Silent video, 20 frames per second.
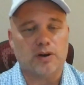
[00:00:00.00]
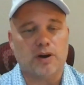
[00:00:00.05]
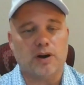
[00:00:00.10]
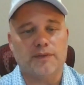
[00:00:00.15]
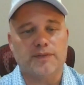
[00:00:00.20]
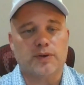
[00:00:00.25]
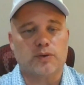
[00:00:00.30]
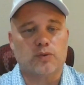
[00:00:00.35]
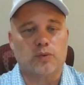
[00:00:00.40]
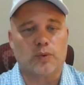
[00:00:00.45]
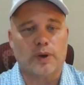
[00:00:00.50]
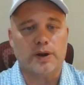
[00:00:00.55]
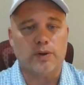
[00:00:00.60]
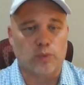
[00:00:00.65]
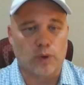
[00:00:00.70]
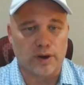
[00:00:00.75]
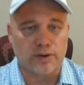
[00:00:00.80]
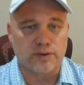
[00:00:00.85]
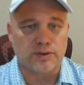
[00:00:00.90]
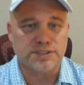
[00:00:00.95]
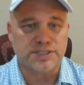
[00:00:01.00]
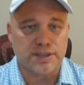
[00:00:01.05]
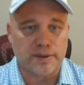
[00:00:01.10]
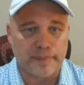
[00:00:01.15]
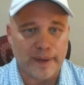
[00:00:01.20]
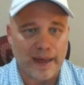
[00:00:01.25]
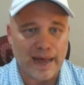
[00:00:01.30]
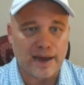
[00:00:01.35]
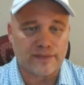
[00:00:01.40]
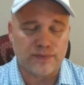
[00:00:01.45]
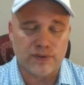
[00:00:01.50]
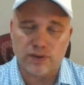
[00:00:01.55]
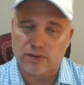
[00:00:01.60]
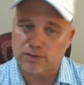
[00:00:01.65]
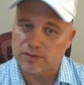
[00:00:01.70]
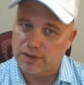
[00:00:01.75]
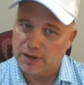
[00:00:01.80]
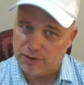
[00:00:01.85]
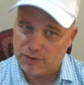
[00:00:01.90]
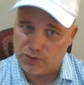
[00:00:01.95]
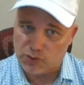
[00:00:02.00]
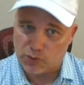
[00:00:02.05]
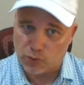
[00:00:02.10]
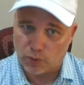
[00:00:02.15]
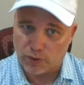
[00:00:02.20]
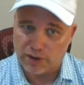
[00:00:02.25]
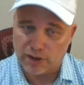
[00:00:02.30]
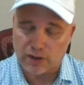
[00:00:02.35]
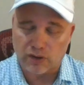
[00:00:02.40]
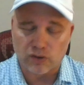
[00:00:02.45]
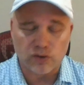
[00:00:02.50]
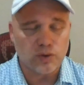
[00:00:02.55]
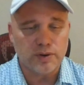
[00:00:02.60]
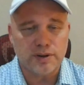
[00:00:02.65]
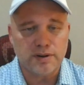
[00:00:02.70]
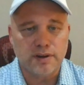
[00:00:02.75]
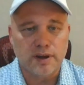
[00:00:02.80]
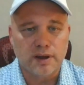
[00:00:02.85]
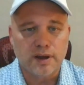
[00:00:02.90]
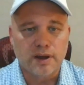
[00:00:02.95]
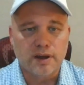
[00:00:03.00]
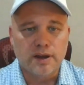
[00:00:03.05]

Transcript: of the great runners in the backfield, Jordan included,